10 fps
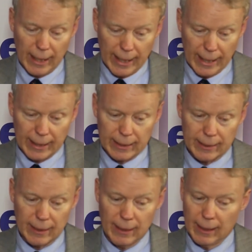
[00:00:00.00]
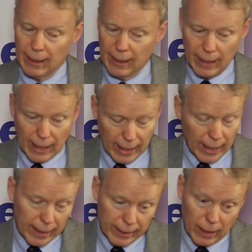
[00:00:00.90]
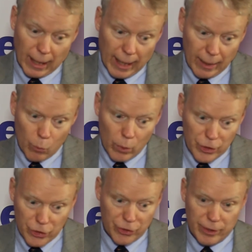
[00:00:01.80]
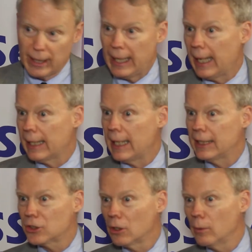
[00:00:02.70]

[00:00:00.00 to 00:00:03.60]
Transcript: And I wish they had an answer